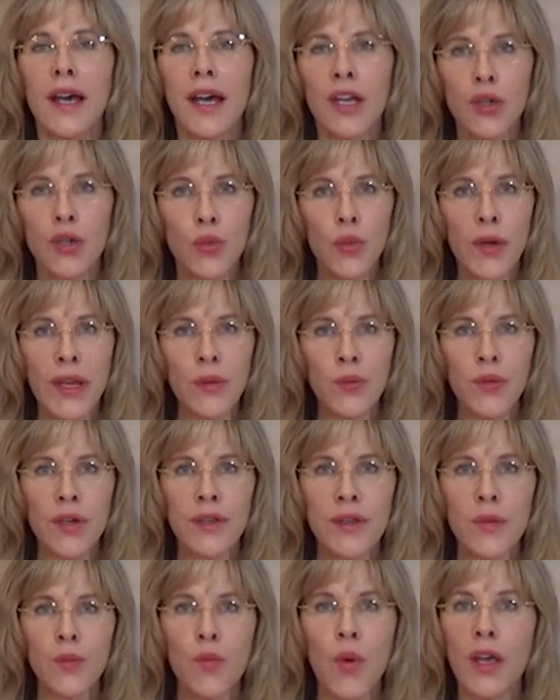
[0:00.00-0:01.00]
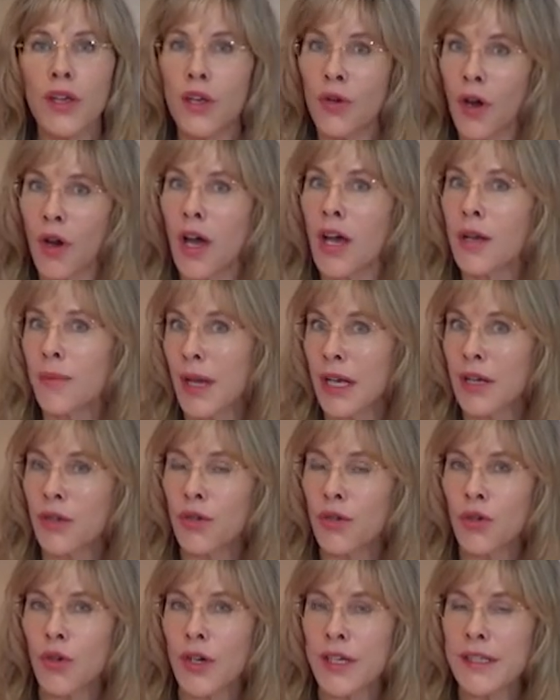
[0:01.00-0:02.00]
a great rhythm while you're on
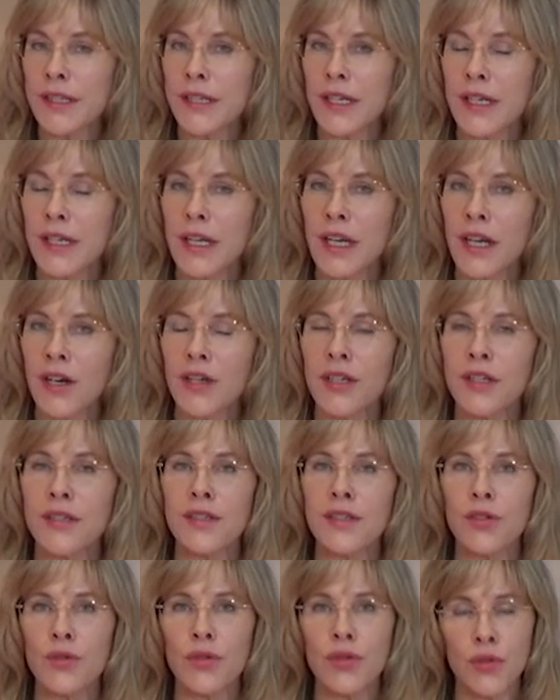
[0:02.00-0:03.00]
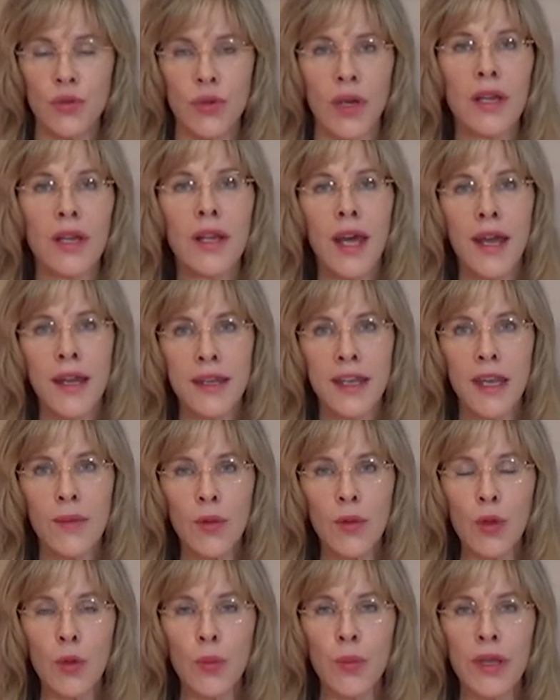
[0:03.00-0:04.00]
medical grade skincare is to do a light
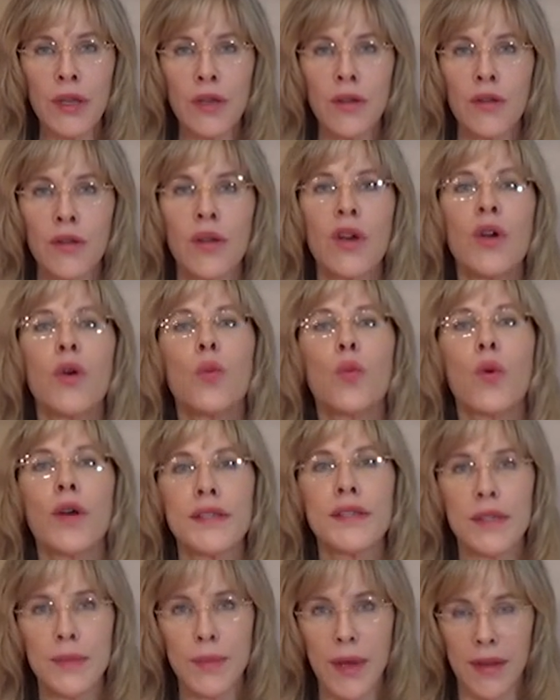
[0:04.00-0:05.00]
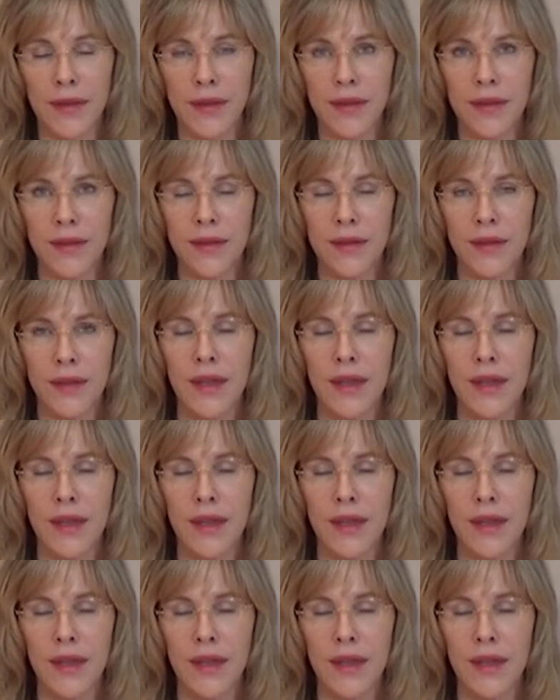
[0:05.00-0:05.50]
chemical peel once a month.